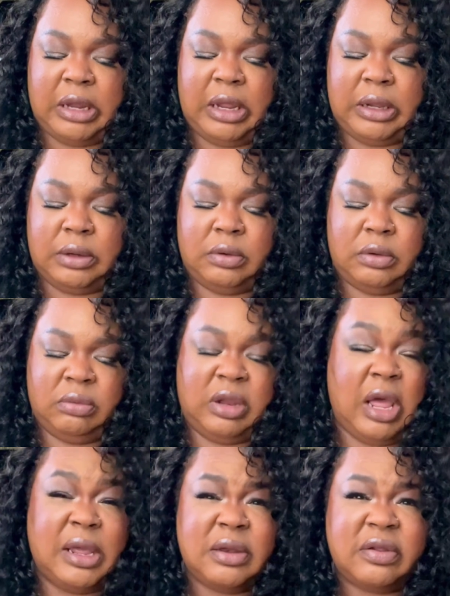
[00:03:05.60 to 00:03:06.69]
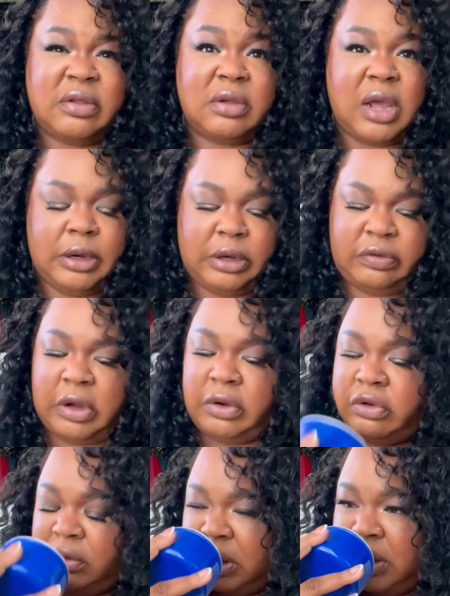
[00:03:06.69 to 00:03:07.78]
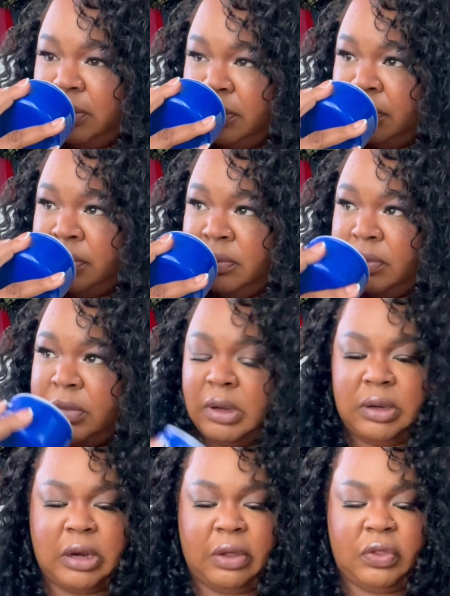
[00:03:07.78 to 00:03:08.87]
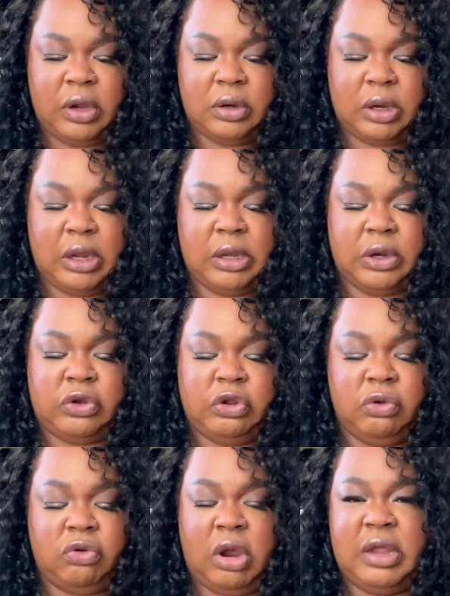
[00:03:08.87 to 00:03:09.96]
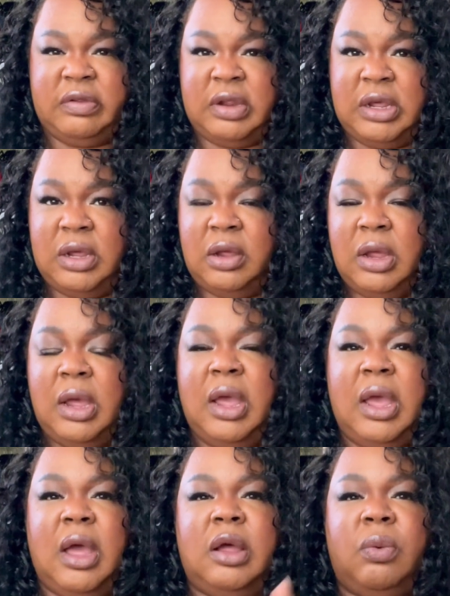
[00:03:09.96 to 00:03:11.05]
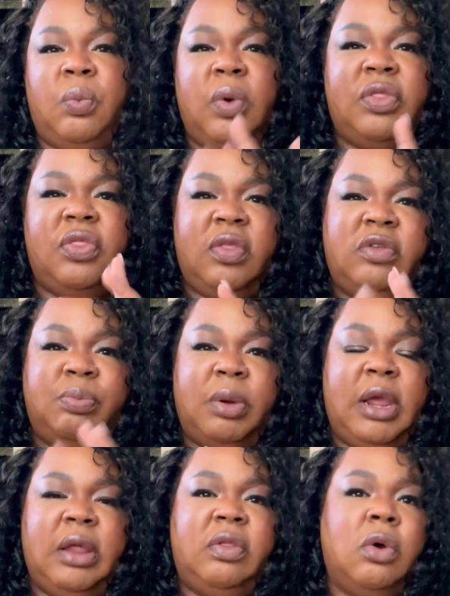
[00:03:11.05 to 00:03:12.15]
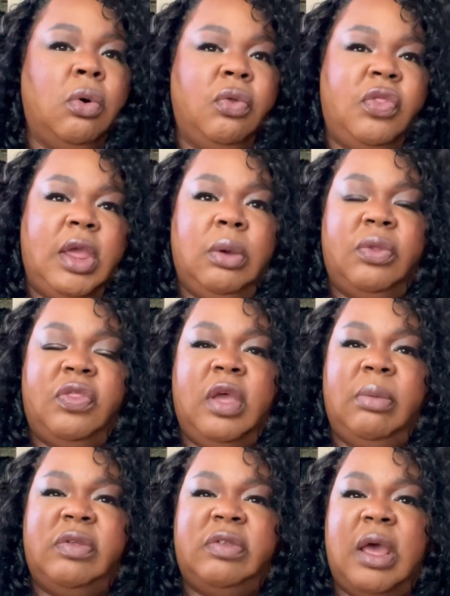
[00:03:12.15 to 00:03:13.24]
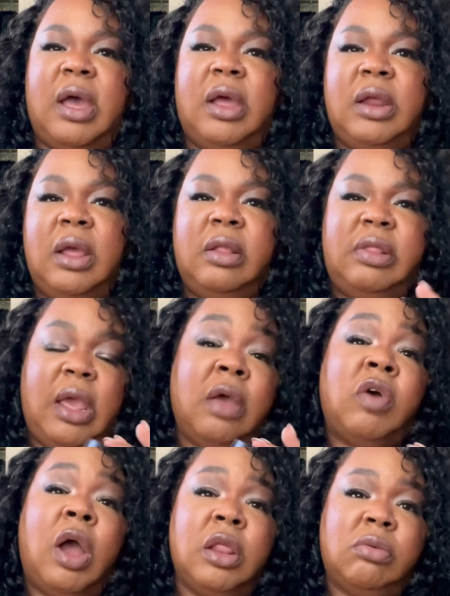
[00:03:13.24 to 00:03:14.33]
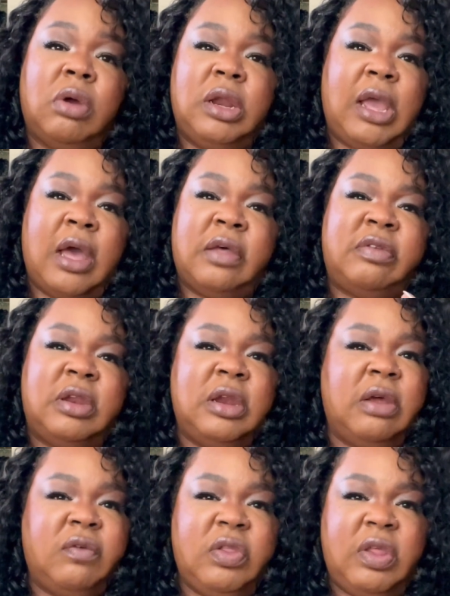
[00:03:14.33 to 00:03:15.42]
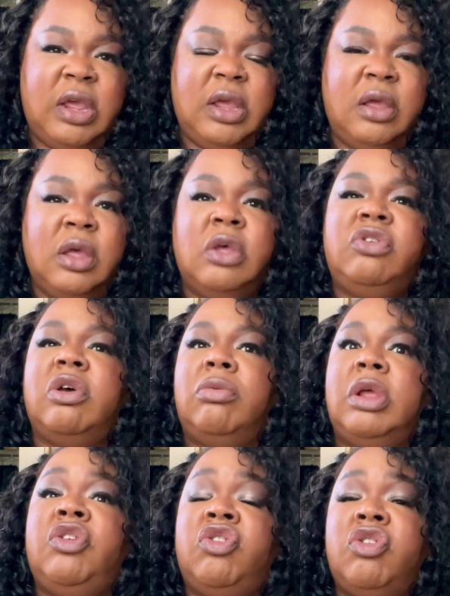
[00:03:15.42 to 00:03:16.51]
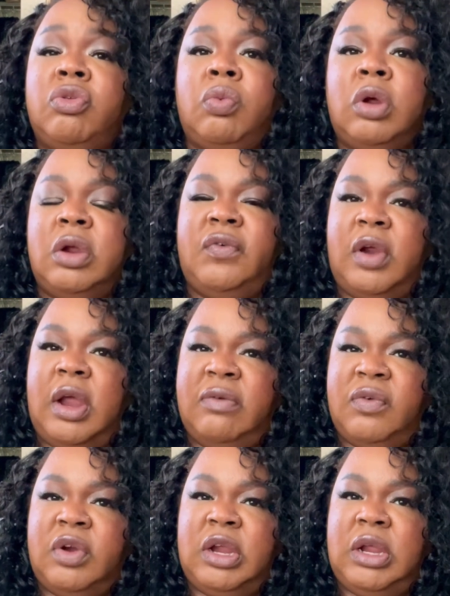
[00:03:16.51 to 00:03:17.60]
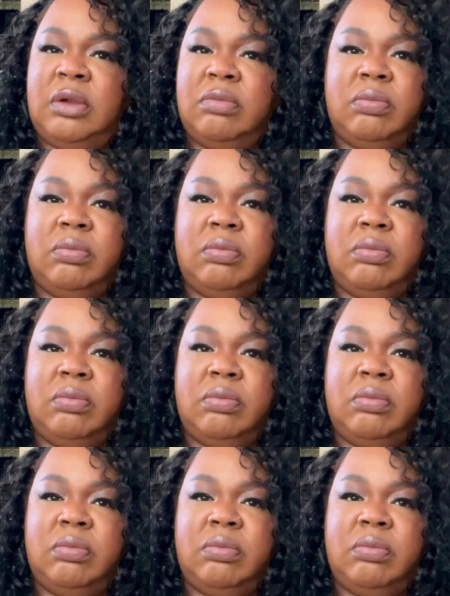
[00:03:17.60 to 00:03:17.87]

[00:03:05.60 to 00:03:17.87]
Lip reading: like, light kind of scent to it. Nothing, like, too crazy. With this brand, the whole thing with them is that they have hyaluronic acid in everything, so it should work for every